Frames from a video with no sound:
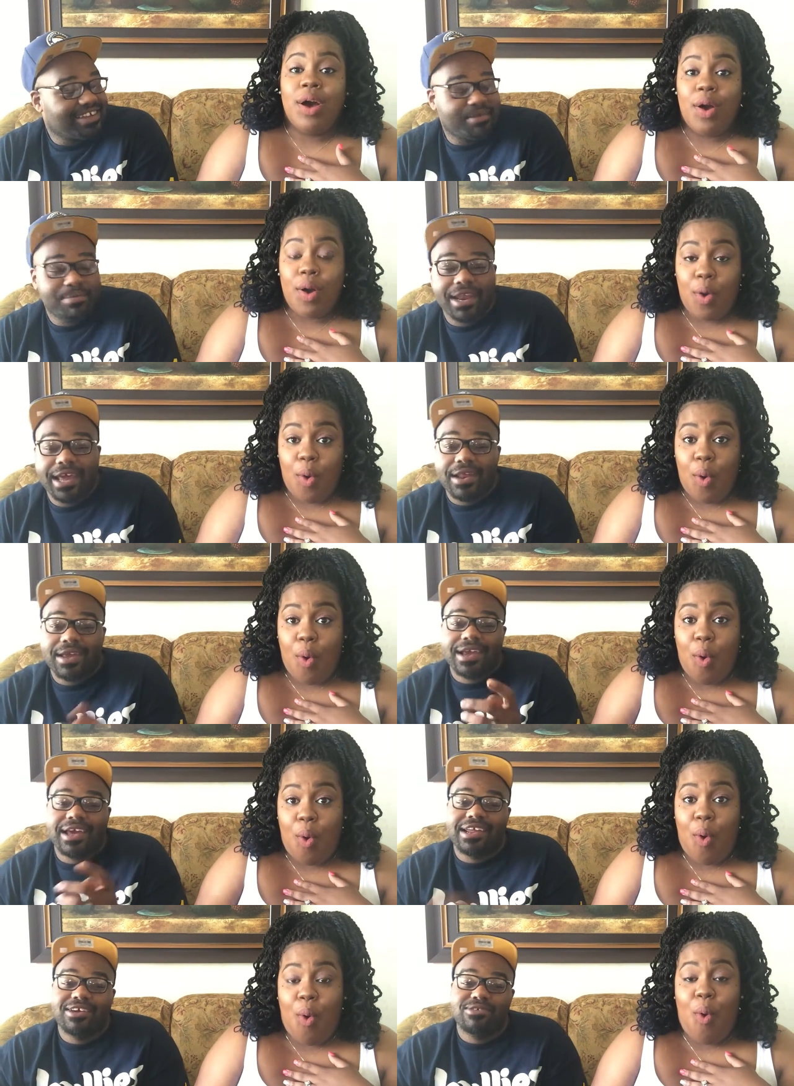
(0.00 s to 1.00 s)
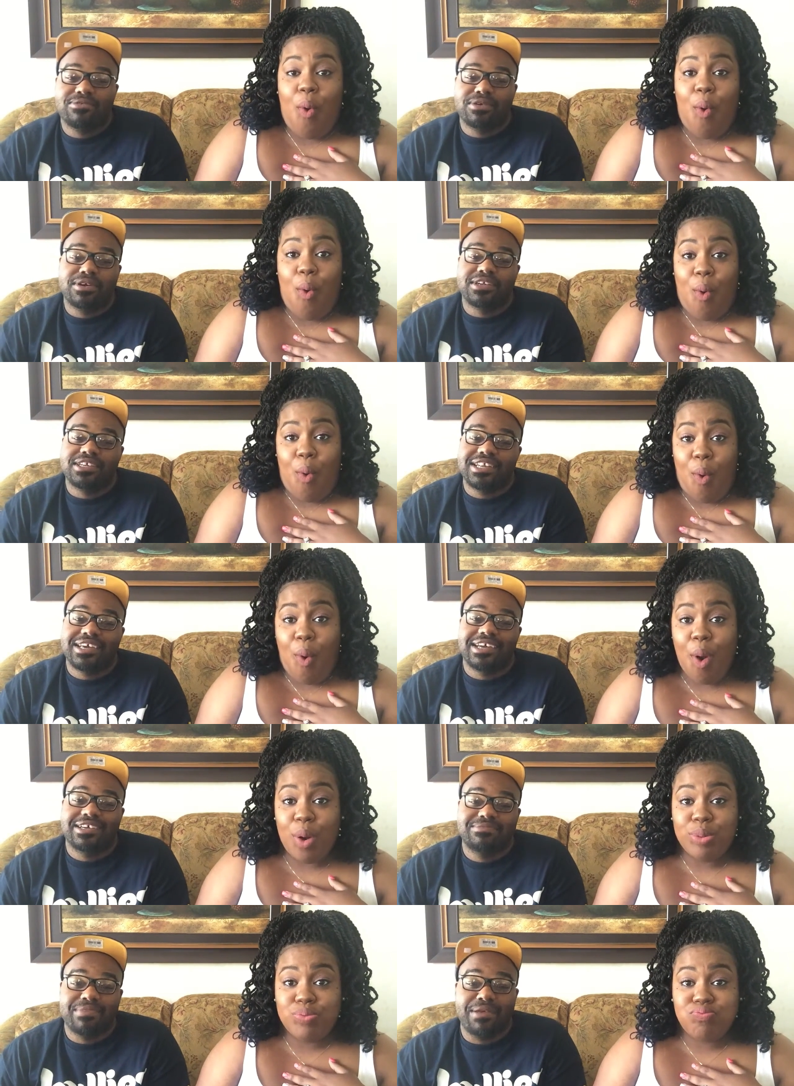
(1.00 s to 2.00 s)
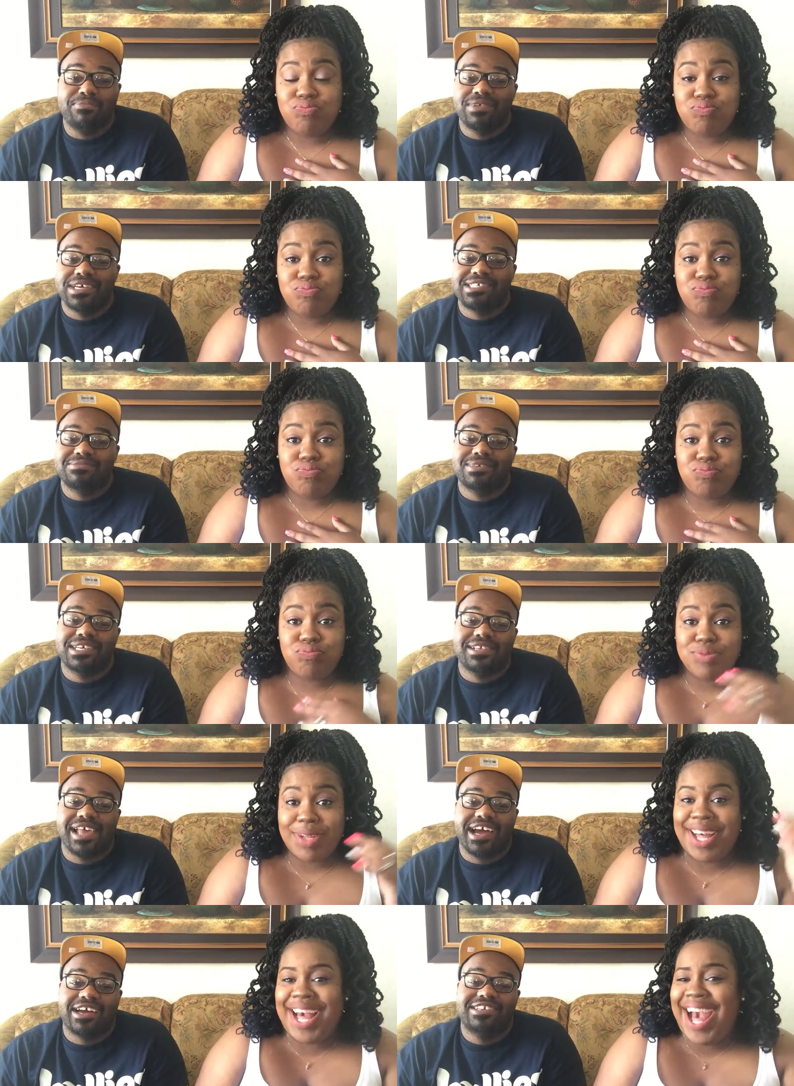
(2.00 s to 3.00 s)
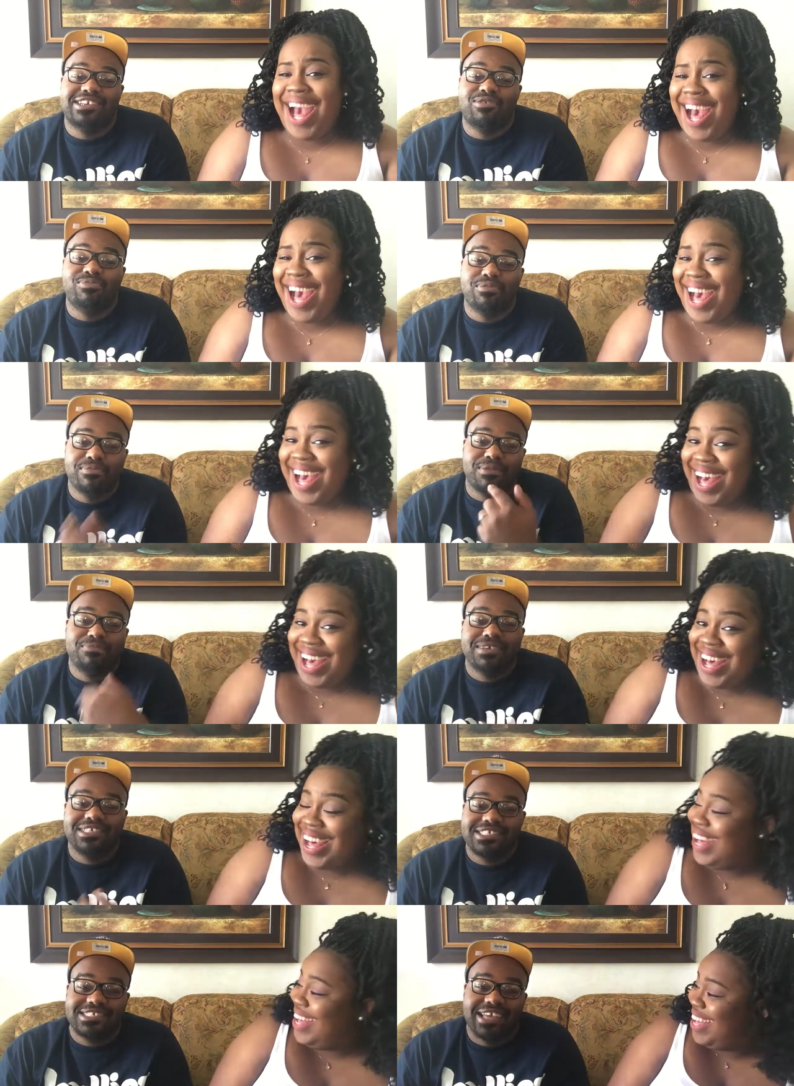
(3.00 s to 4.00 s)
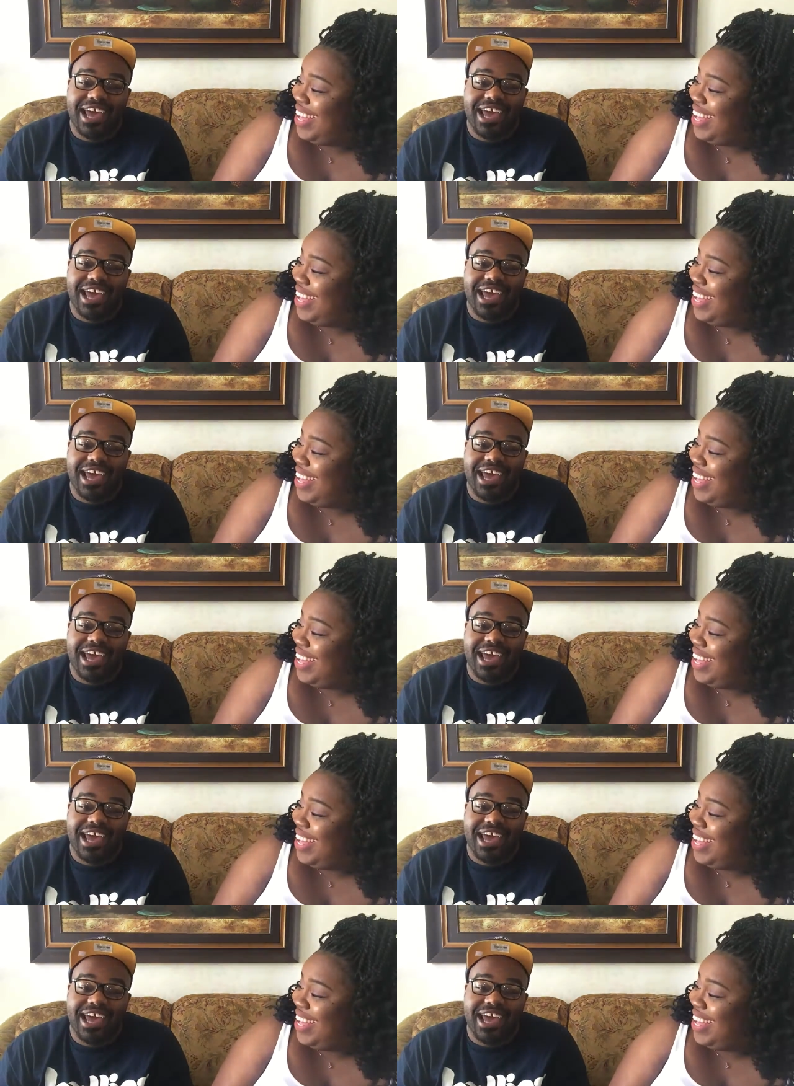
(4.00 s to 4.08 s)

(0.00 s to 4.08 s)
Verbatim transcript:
Speaker 1: I'm glad I ain't got to go to work with that, because my breath smells like a Doberman Pinch's